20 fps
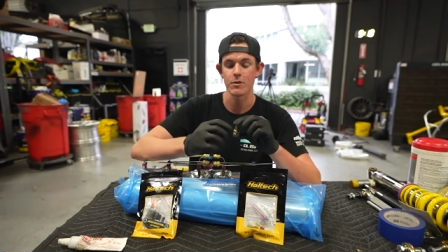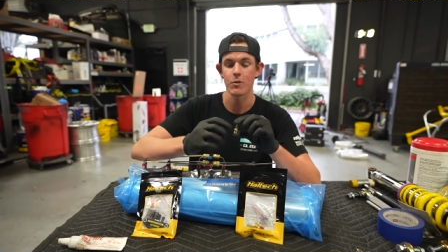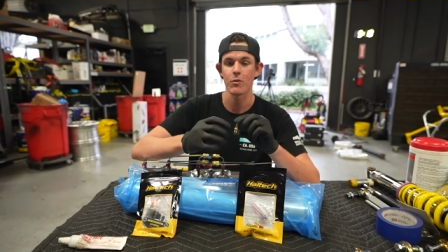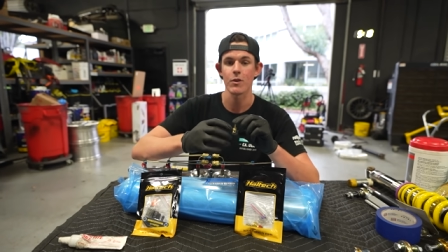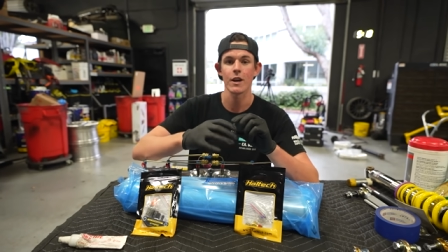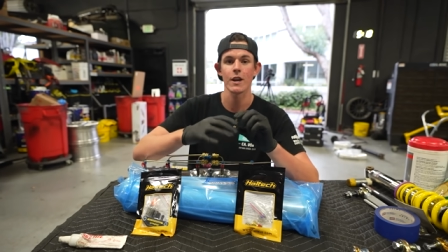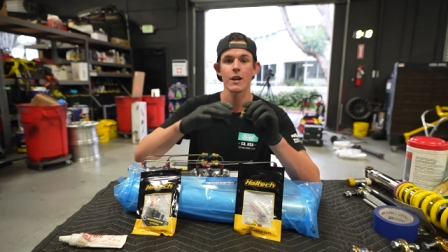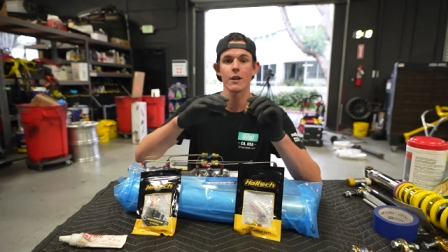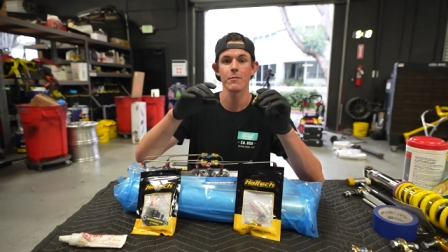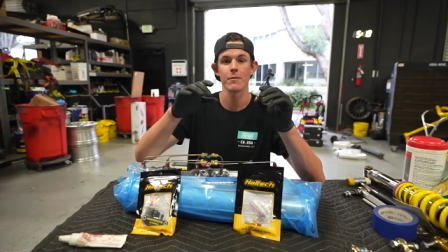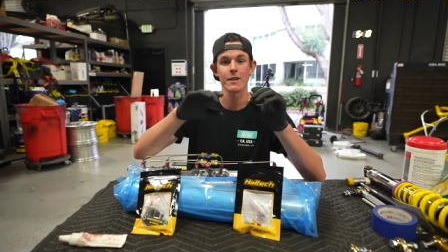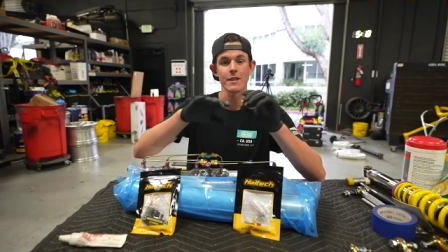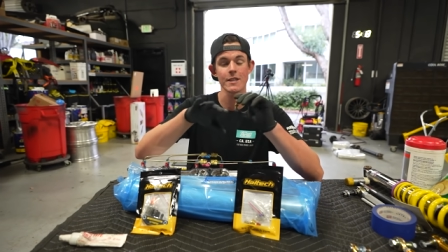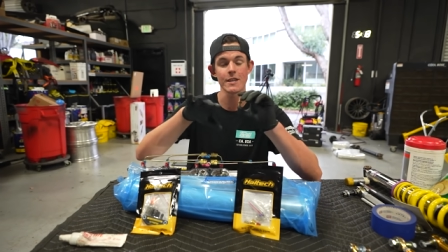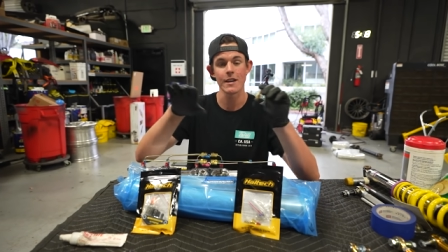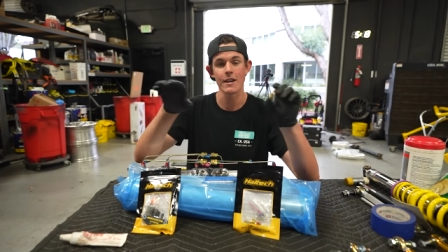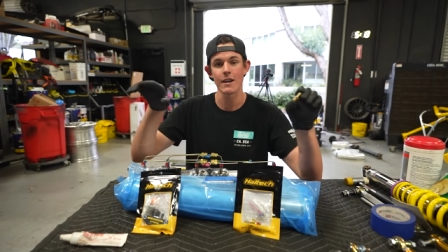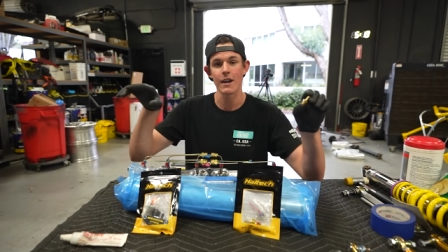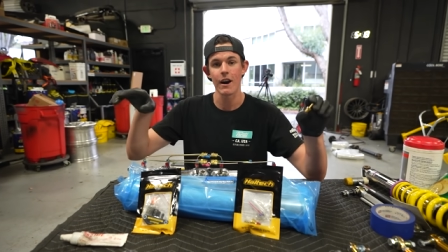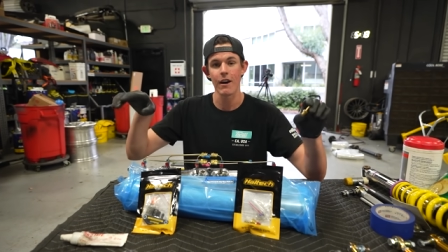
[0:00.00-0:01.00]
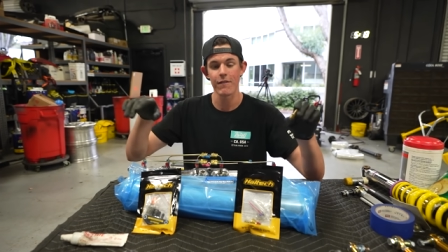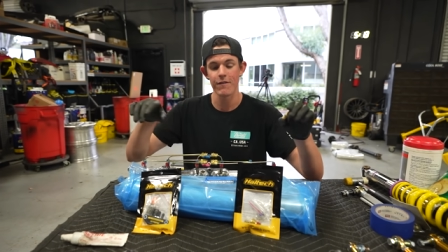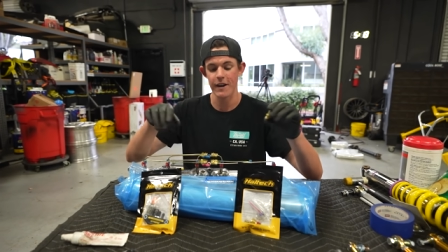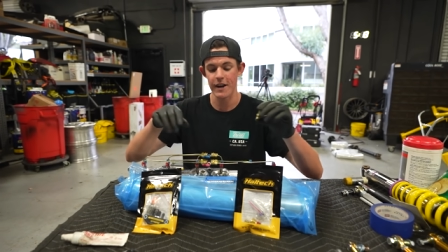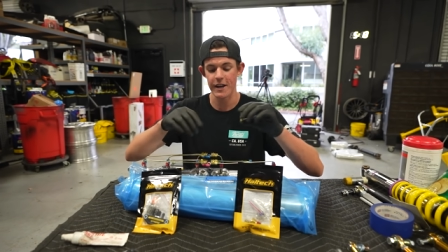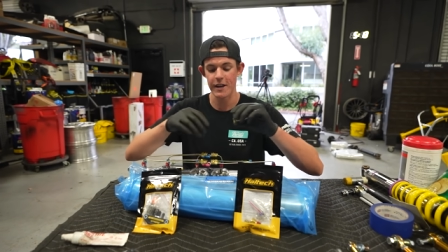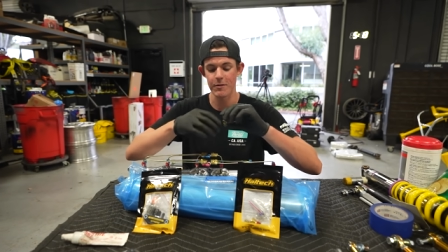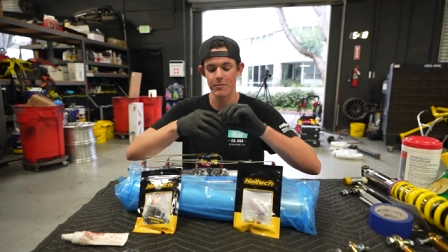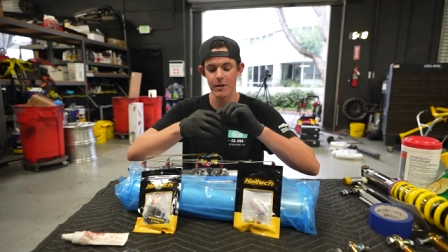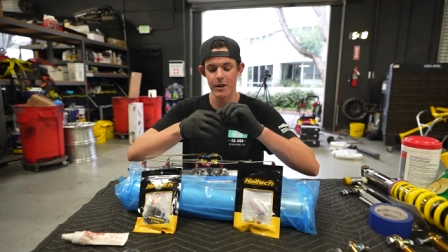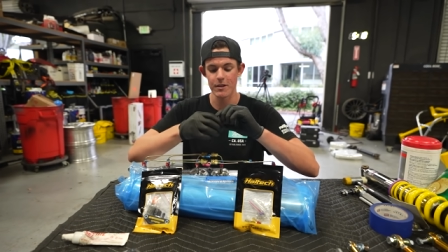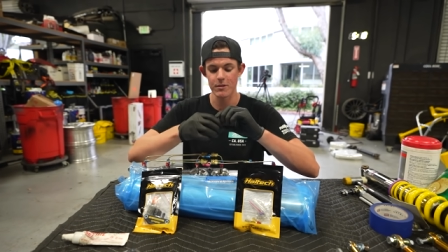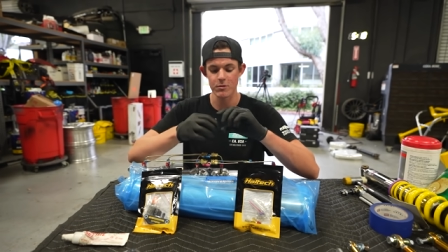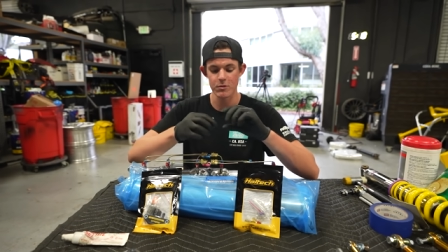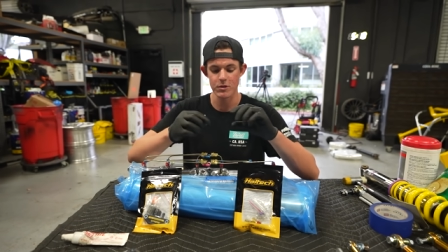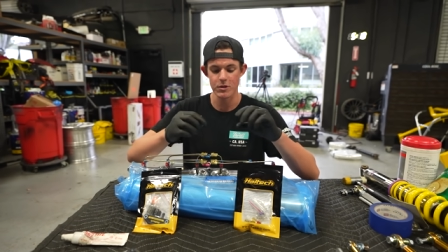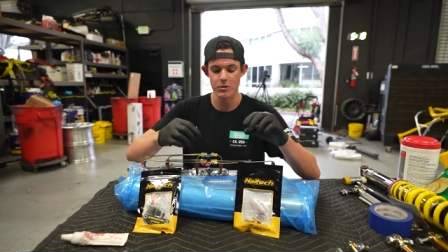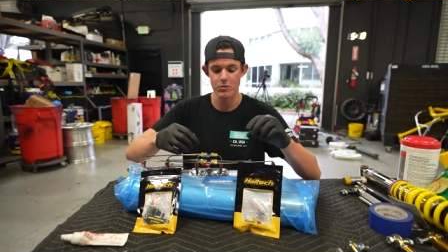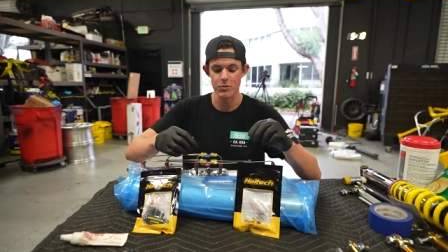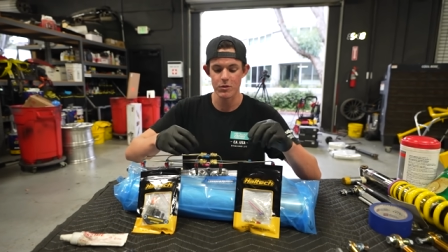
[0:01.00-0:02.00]
So we're not gonna be teeing off vacuum lines
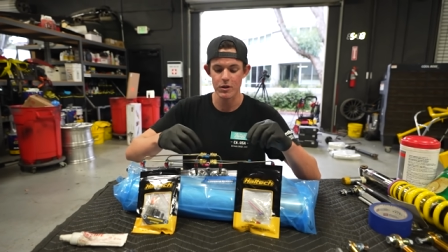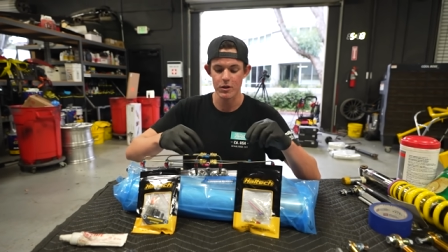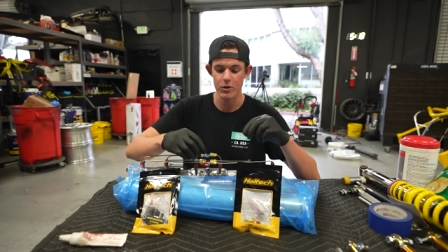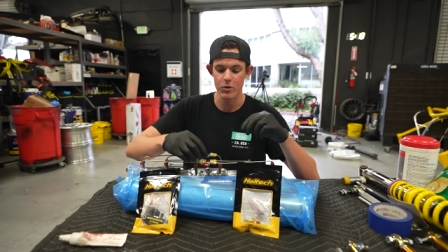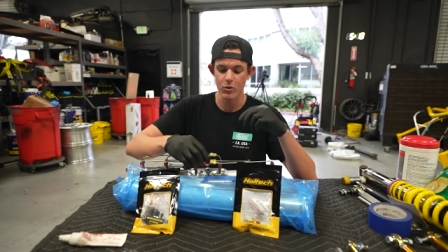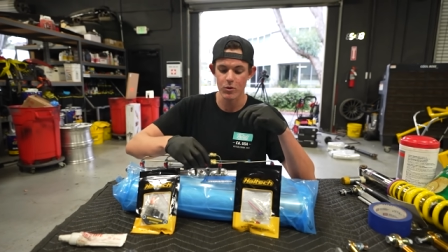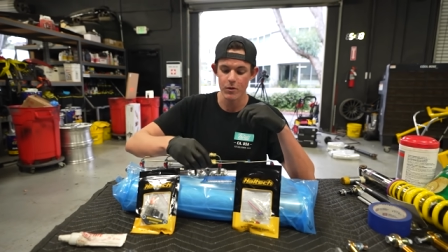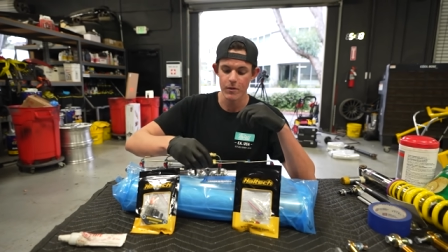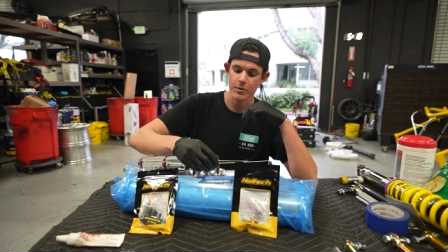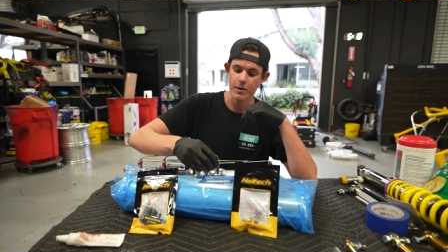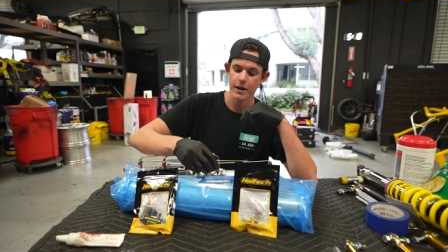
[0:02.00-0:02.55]
which is really cool.